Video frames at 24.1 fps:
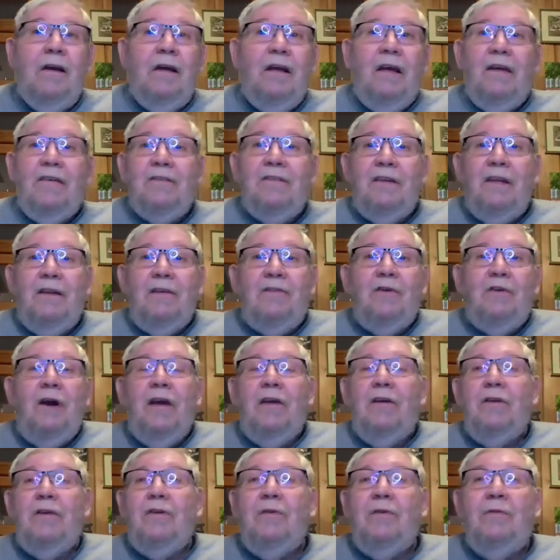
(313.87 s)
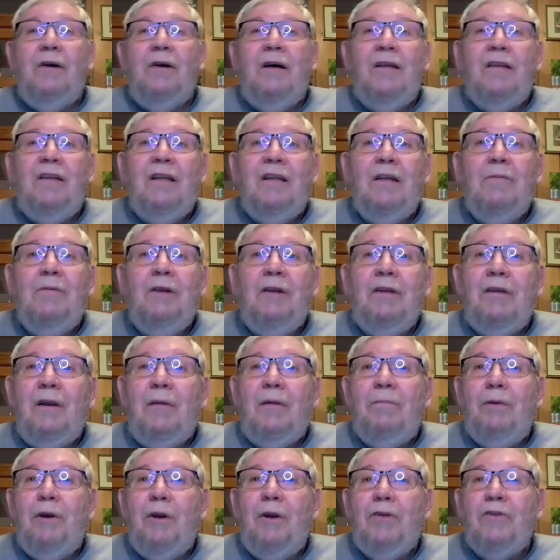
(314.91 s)
as they try to limit
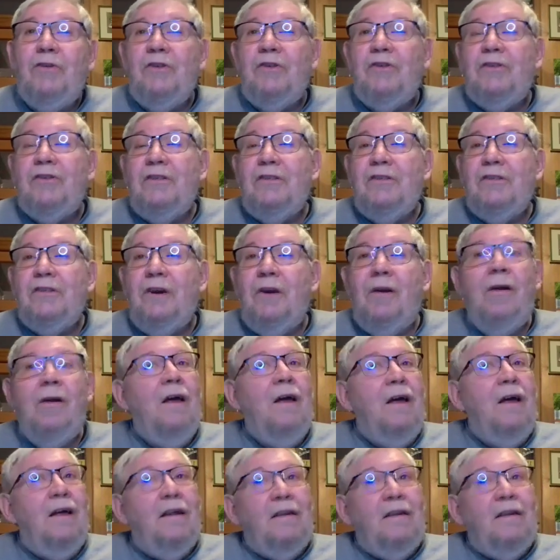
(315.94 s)
their purchases here.